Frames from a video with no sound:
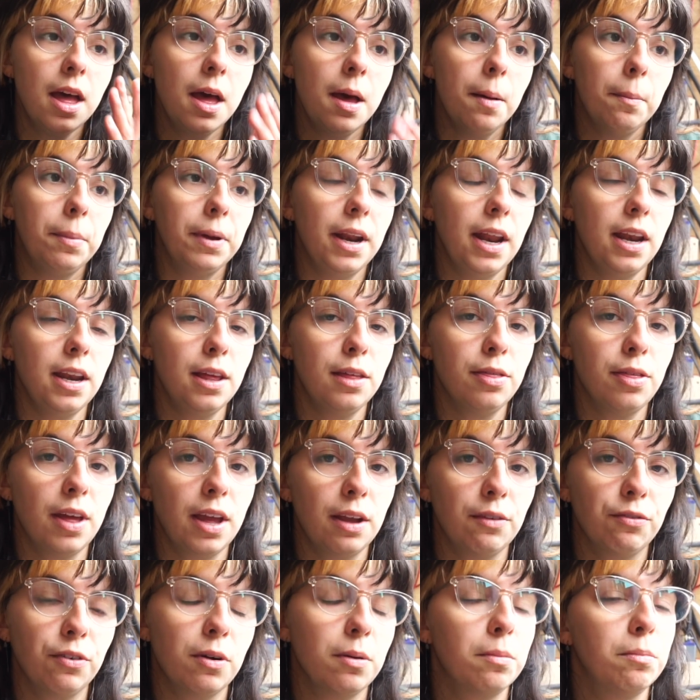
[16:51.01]
But
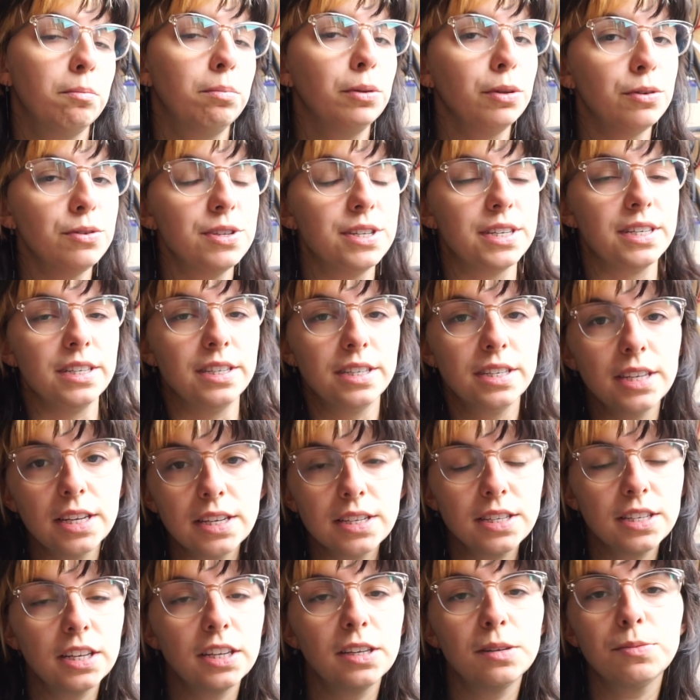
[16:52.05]
anything from Blue Sea
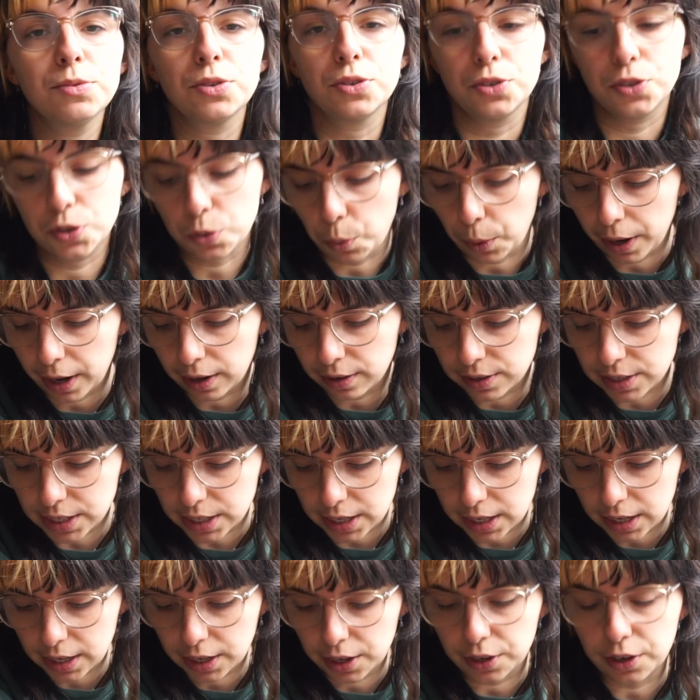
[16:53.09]
Systems or Square
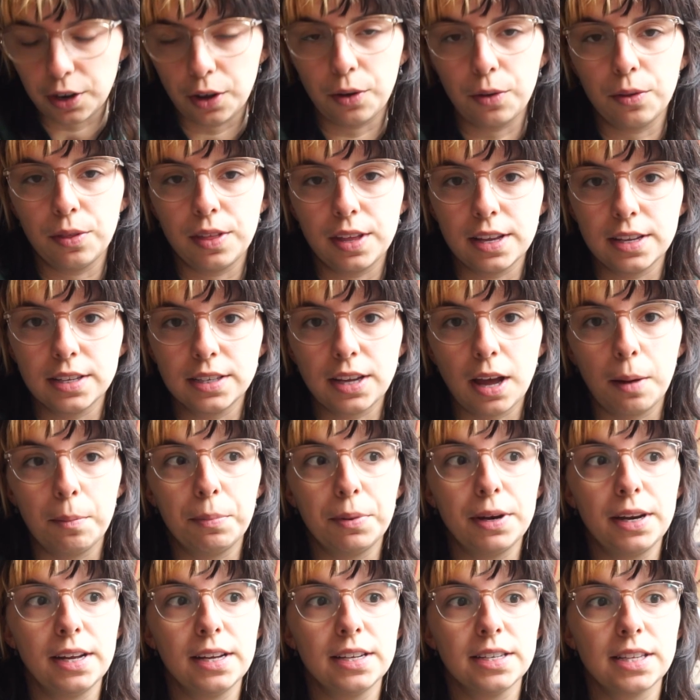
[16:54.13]
D, you know, these
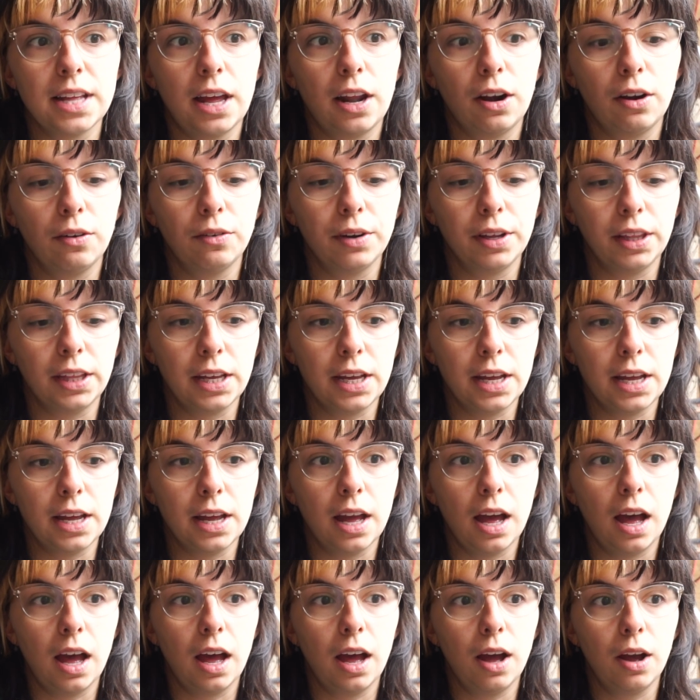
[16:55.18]
companies that are really
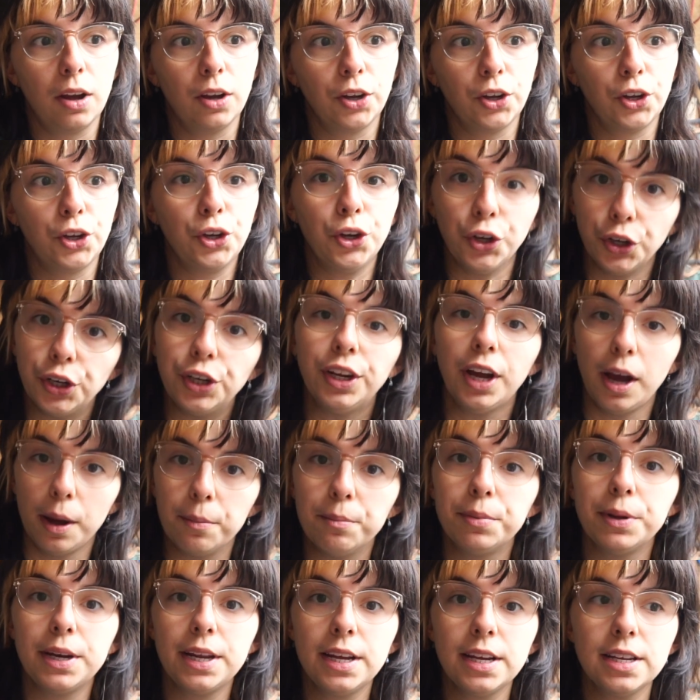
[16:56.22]
good
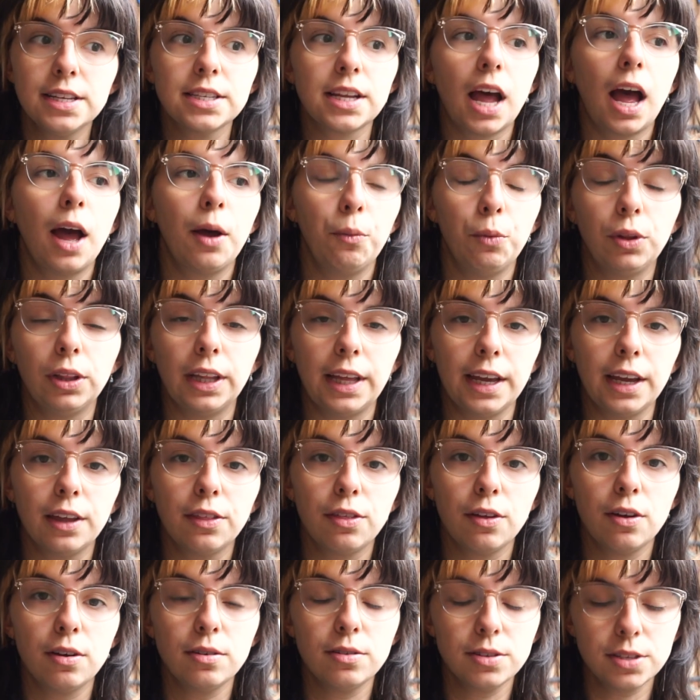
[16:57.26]
companies, I will link
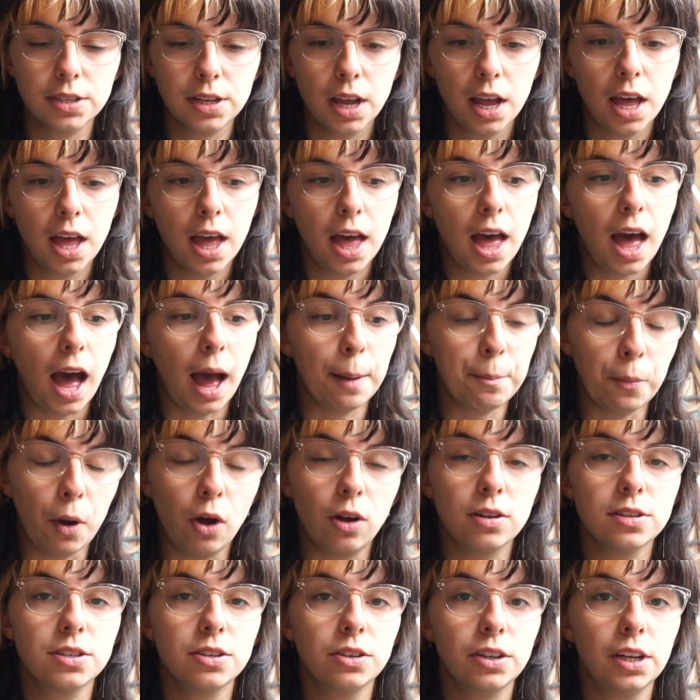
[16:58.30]
those. I'm
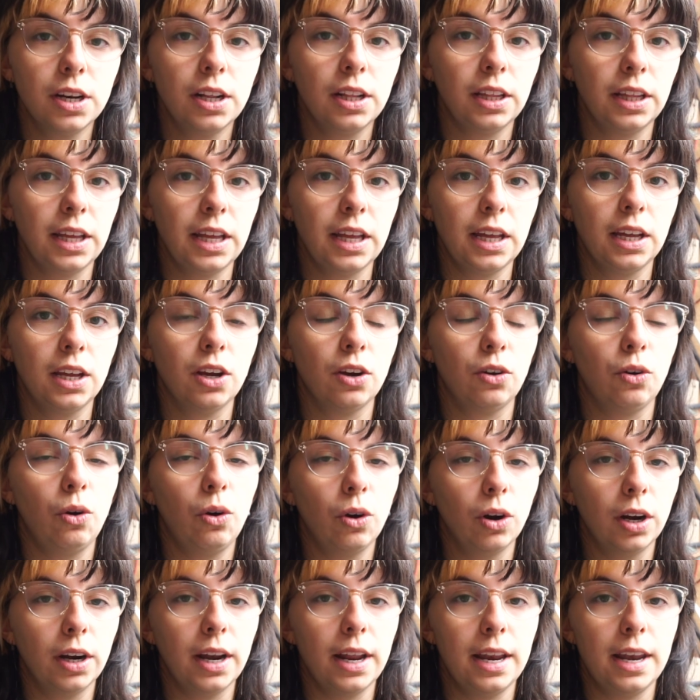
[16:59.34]
also gonna link
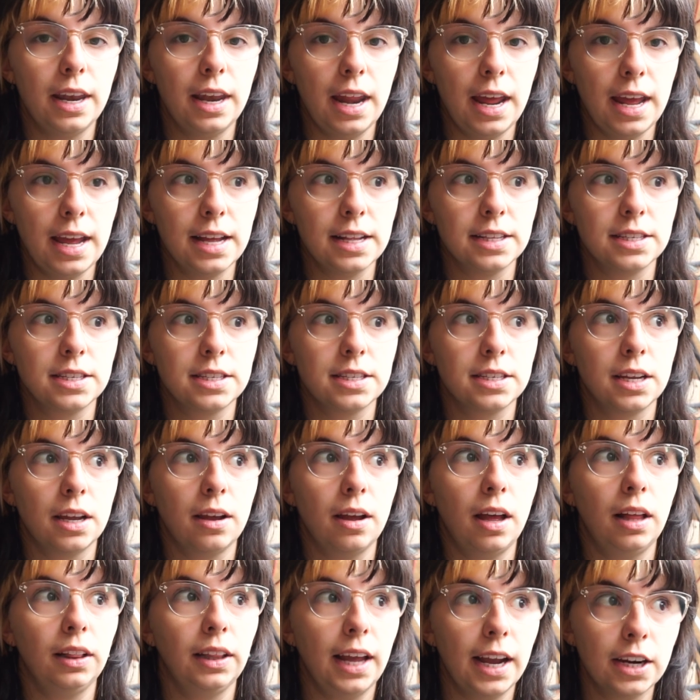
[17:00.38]
Court and Nate's
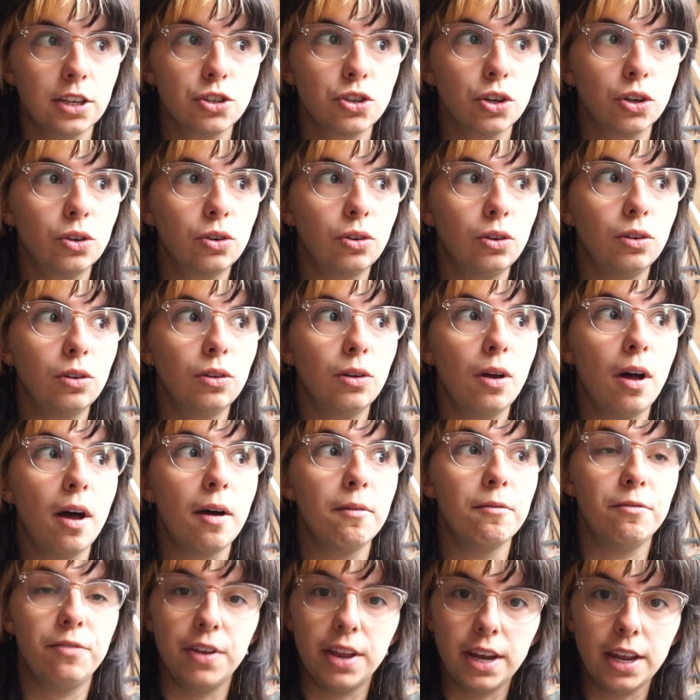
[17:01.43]
electrical
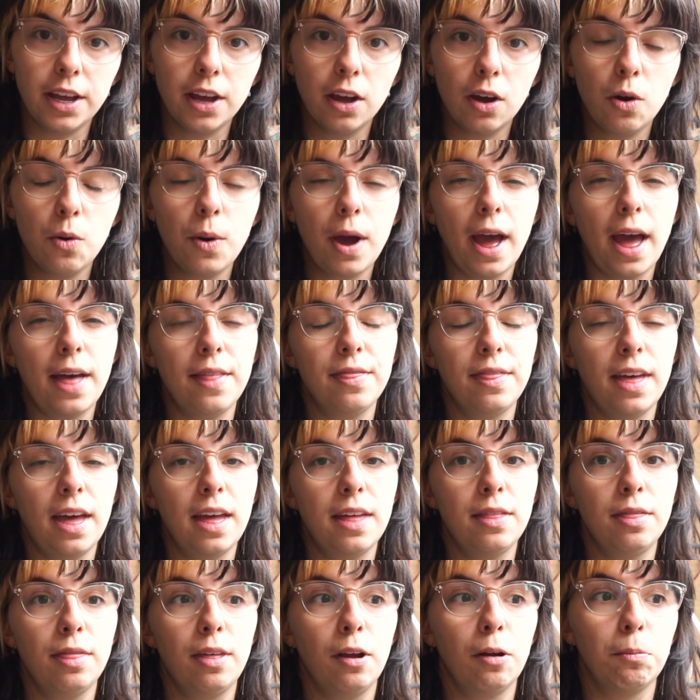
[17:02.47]
video and
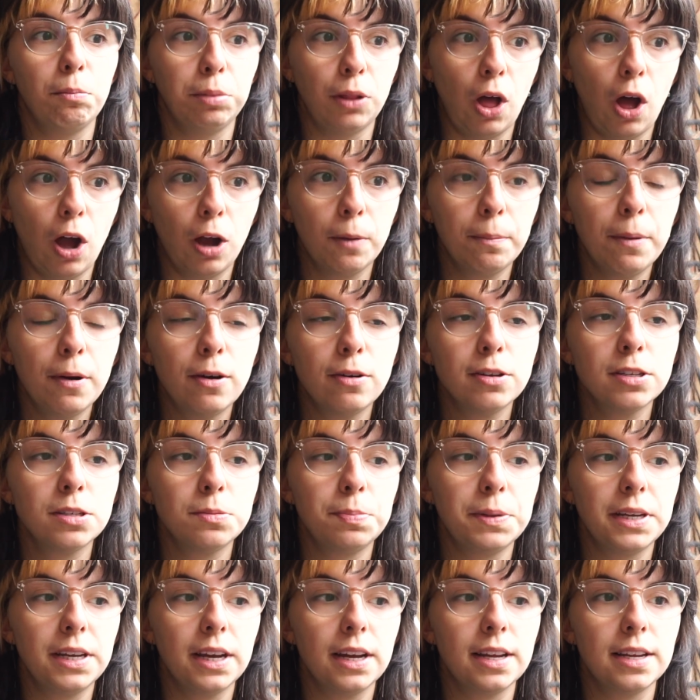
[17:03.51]
then their blog post,
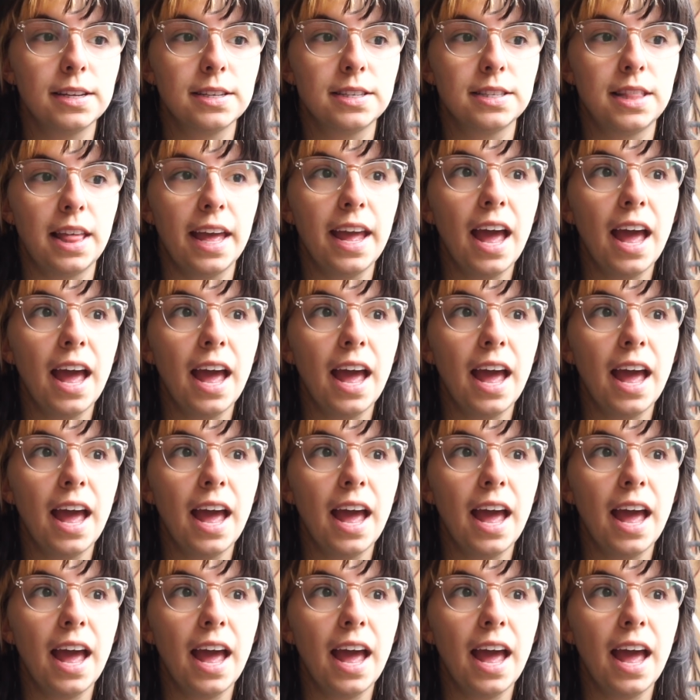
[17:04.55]
because they